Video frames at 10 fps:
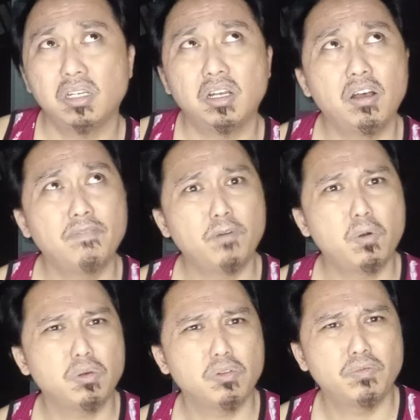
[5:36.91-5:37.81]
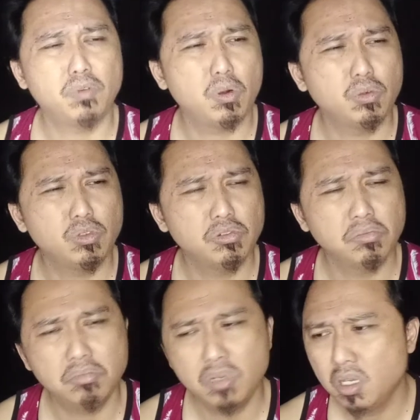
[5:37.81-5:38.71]
A
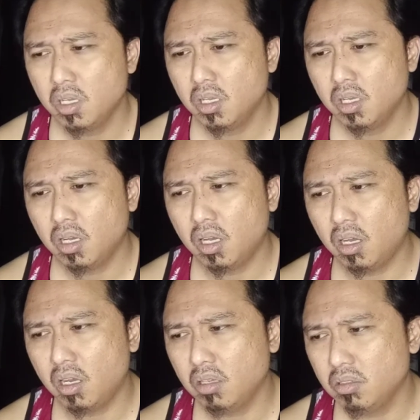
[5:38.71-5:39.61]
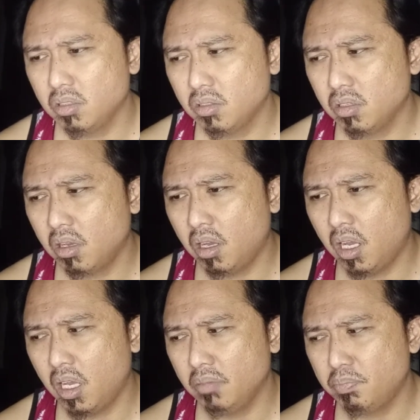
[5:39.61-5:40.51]
forum.
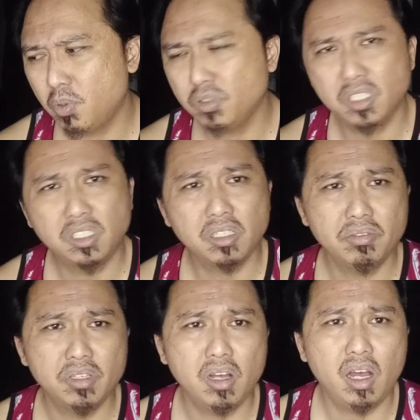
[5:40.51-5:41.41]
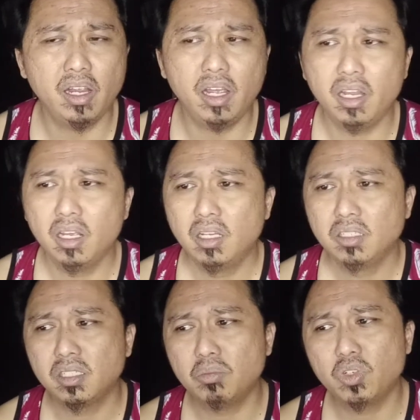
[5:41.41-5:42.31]
I posted something on it.
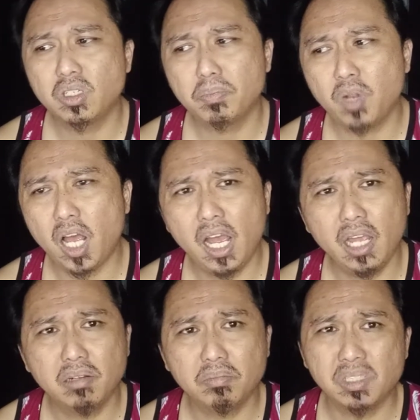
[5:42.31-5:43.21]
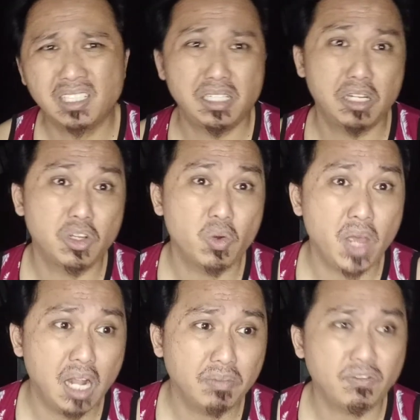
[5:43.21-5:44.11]
Someone replied, but still no
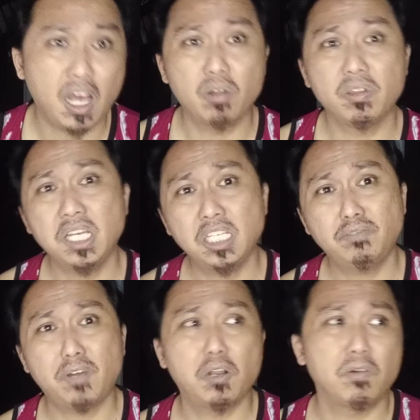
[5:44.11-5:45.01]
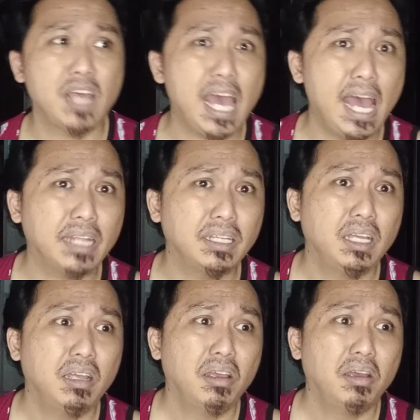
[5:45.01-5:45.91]
help. Follow this, follow that.
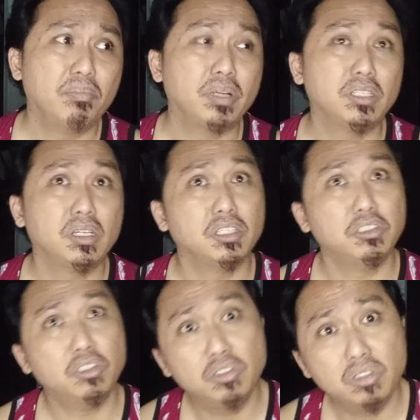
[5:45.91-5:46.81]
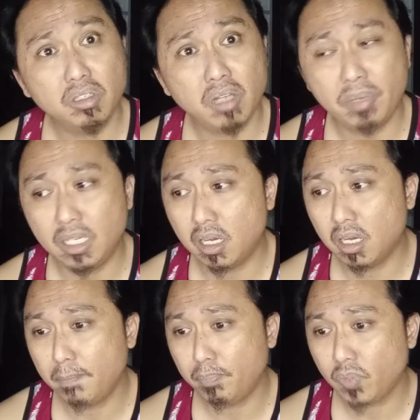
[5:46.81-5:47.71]
But the user, I mean
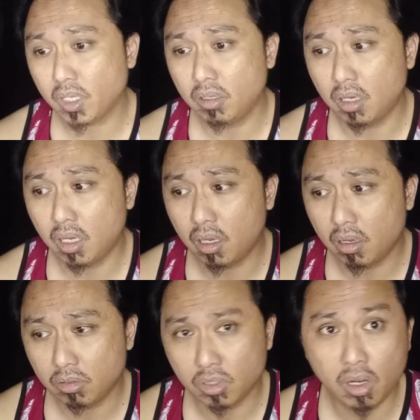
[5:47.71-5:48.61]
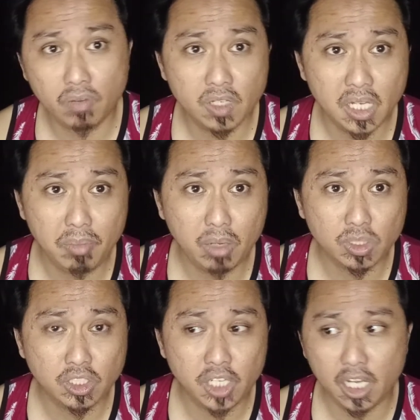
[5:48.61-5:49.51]
the recovery email
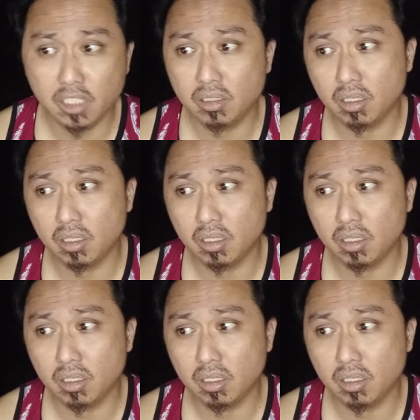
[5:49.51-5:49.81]
was changed.